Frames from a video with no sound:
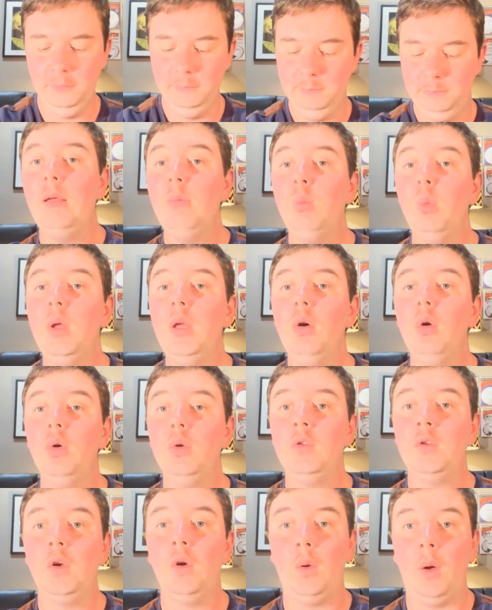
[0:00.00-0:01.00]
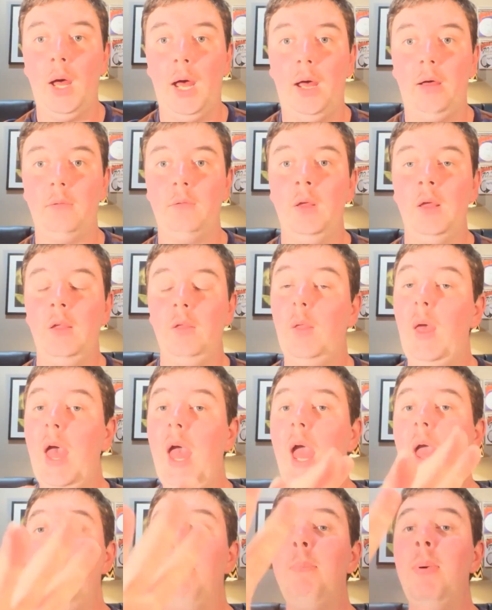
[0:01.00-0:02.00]
And we also have the
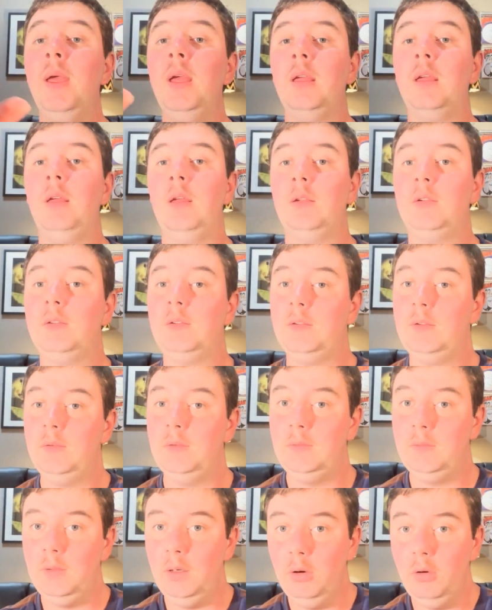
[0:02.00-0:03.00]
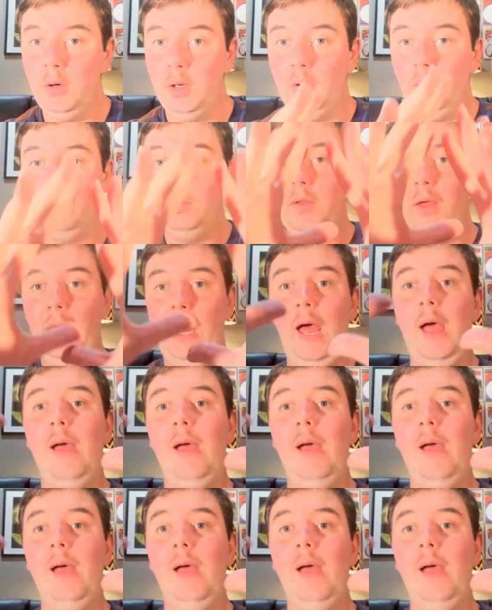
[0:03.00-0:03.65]
epic cereal that